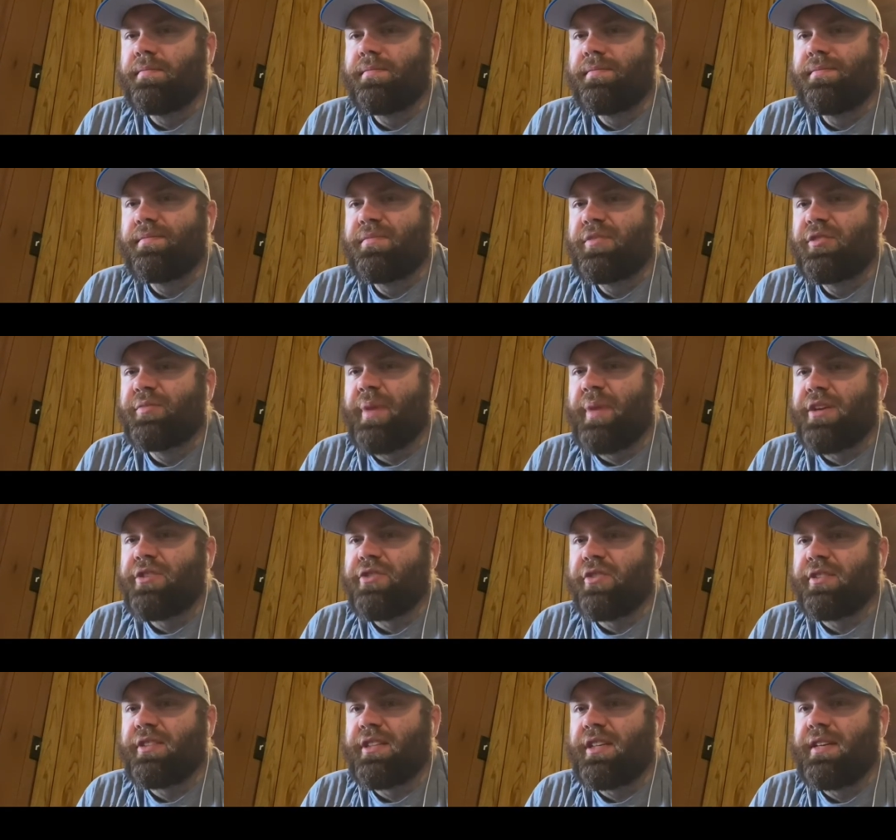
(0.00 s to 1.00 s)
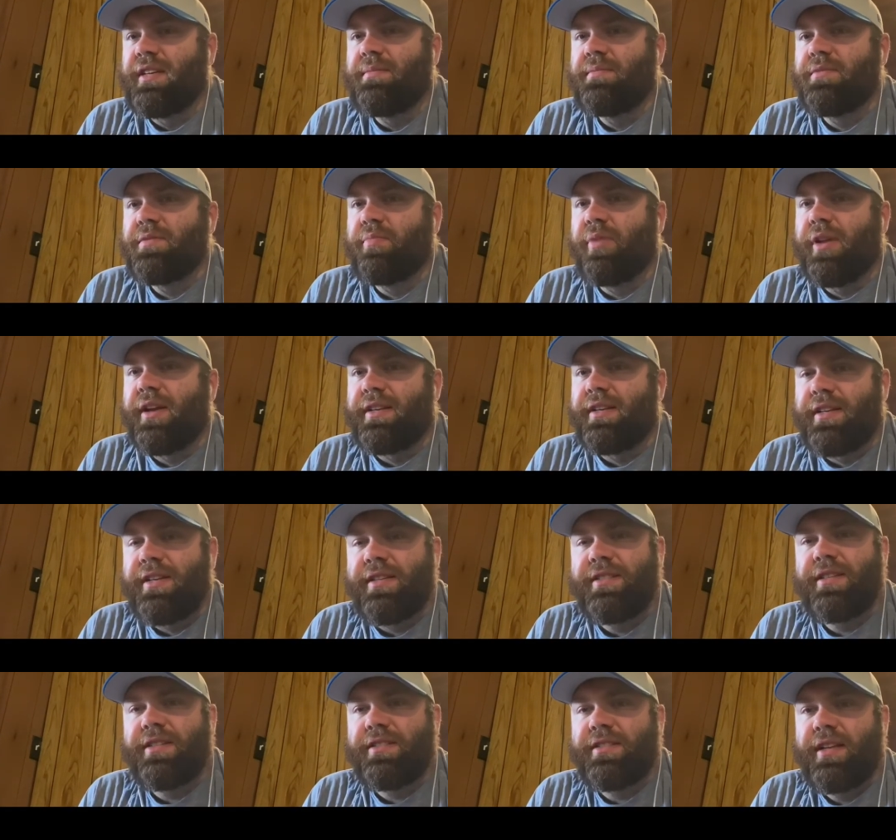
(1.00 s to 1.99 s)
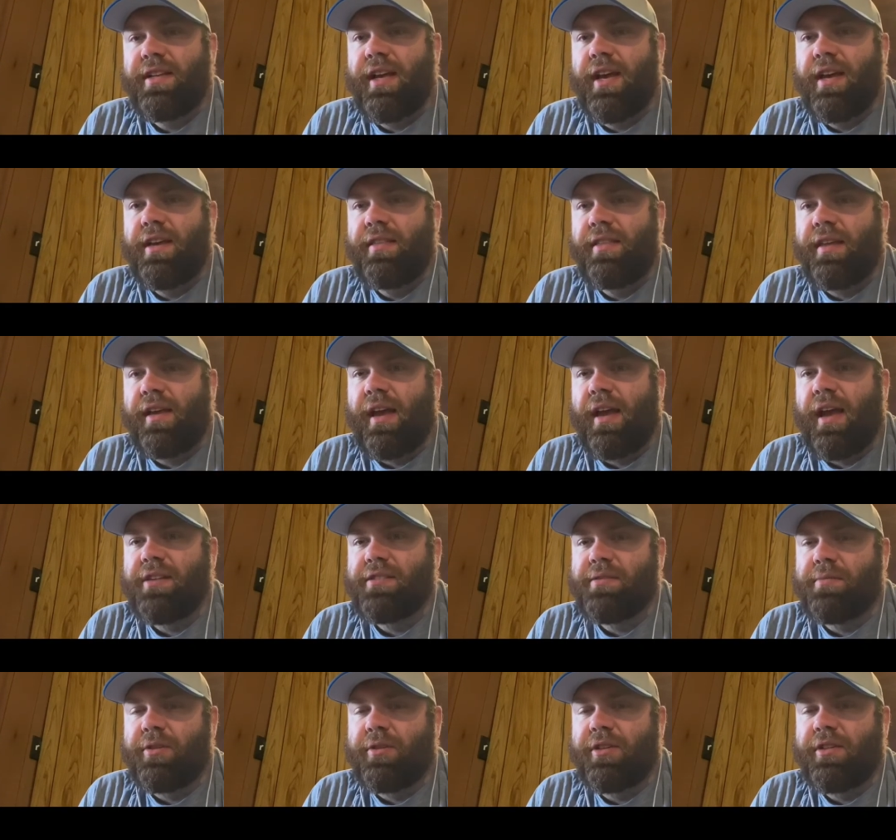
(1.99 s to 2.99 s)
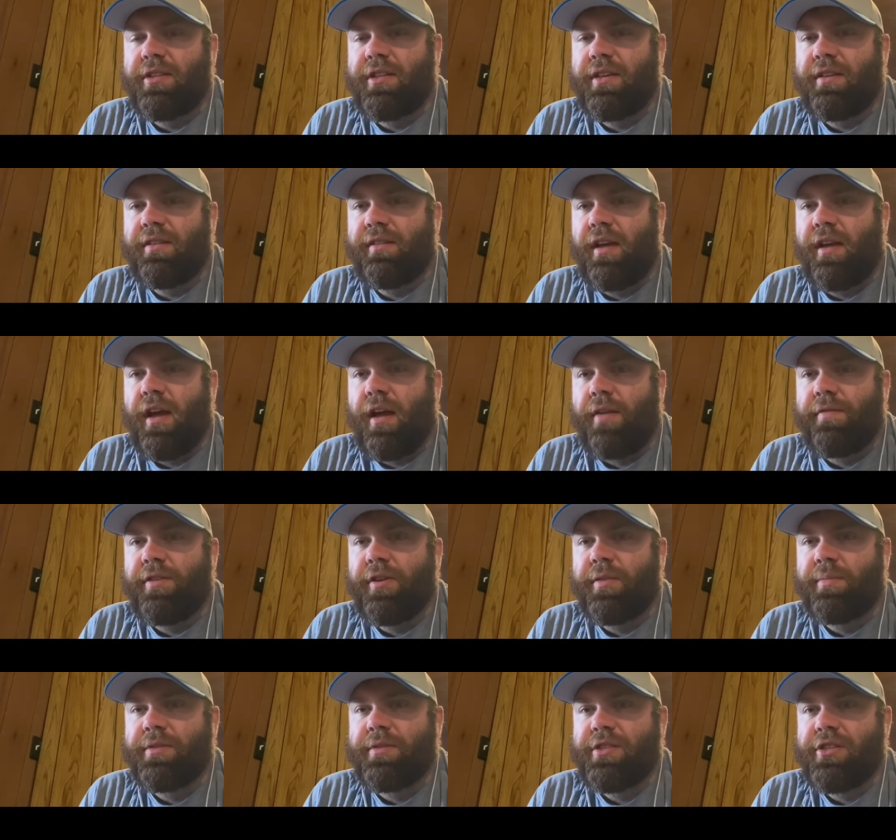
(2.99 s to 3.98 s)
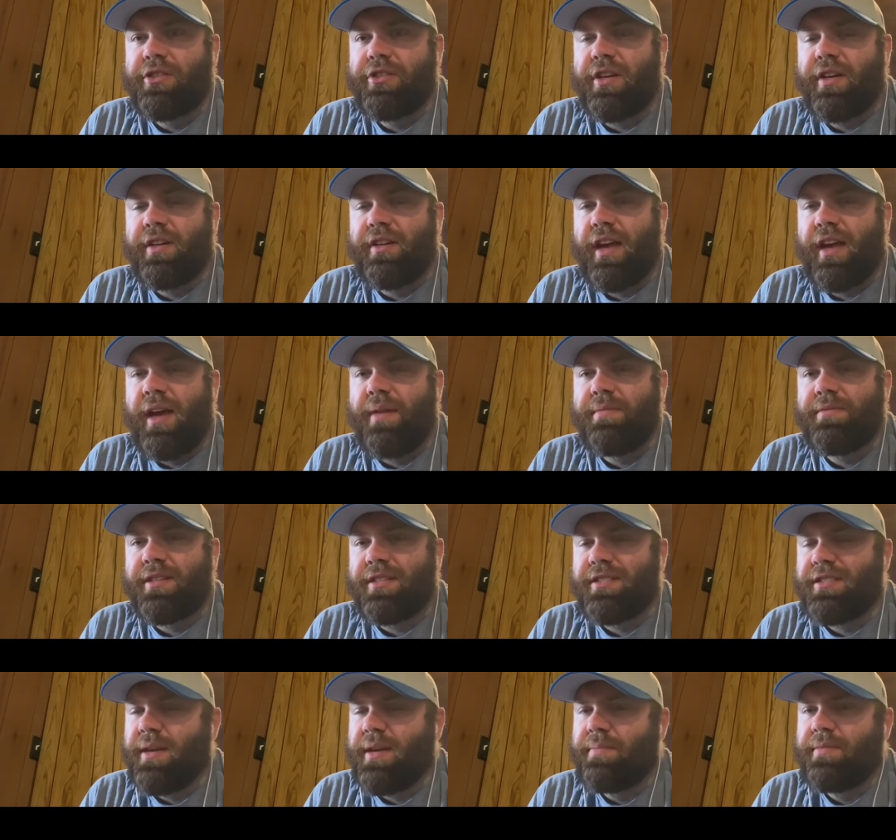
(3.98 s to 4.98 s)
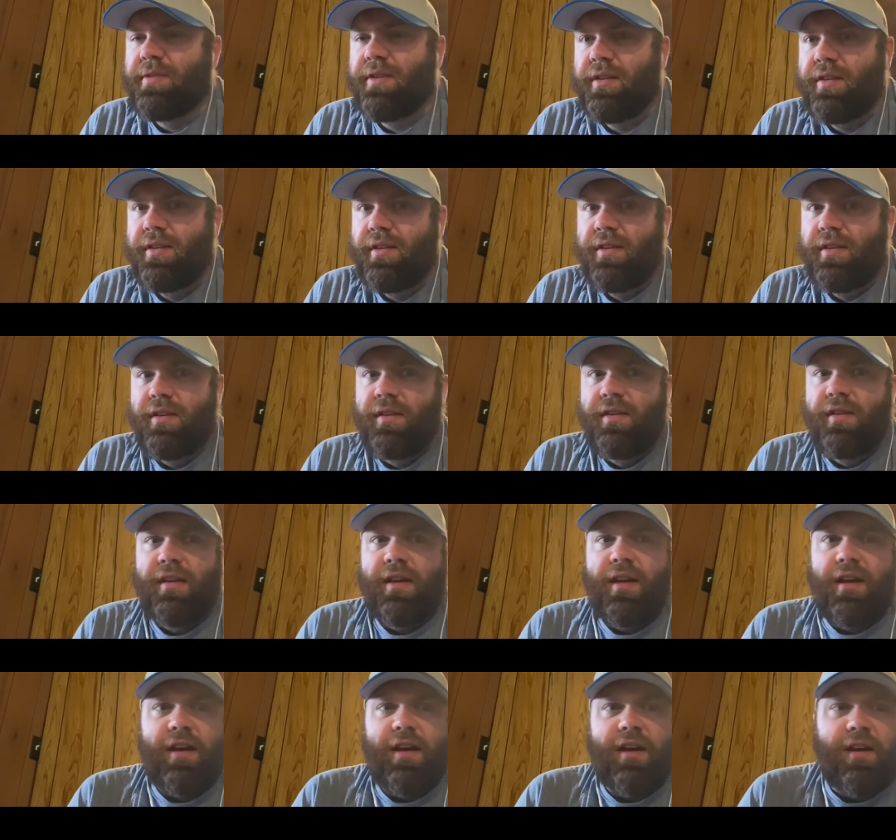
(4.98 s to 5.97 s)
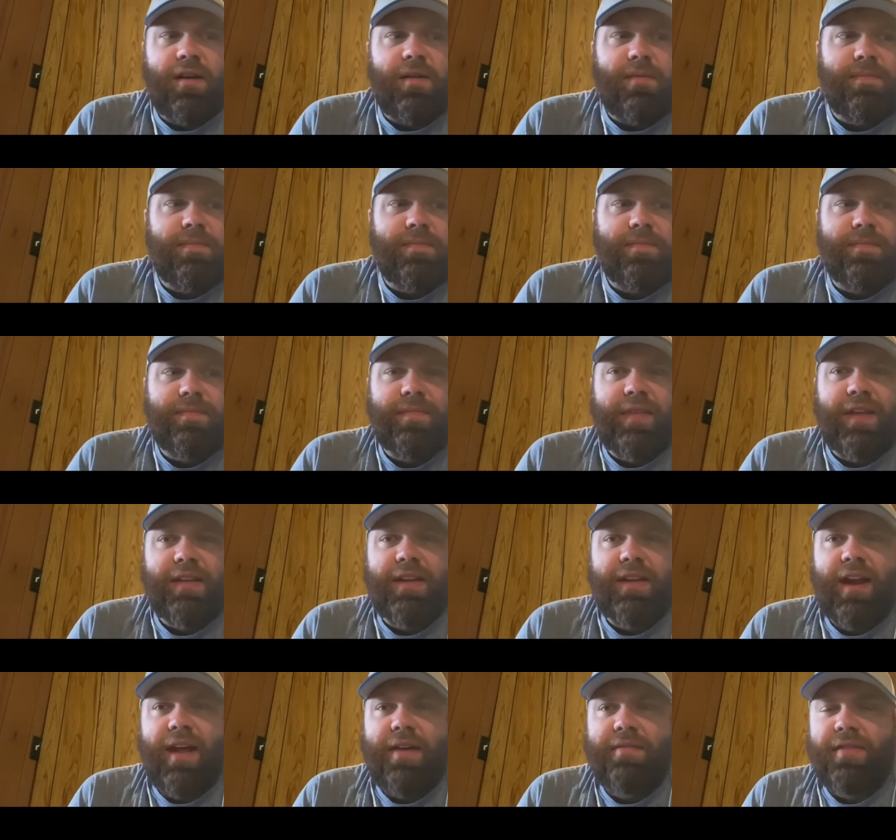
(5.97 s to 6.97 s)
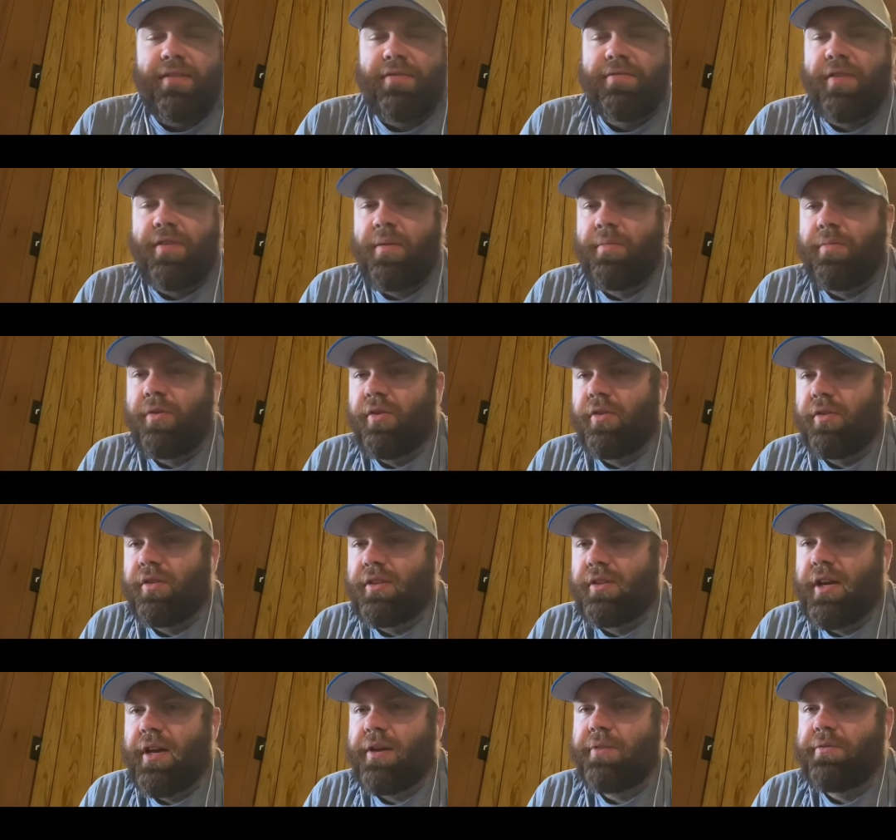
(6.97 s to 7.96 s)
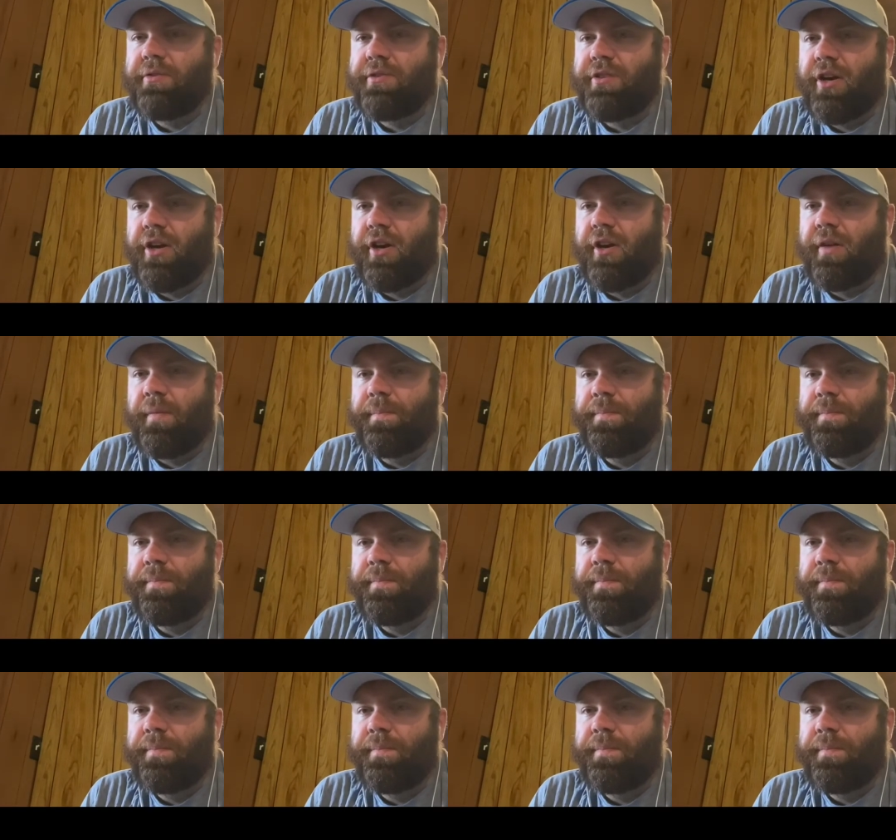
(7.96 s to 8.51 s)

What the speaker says: Special teams played decent today. They got some good field position at times, except they did have the fumbled kick return.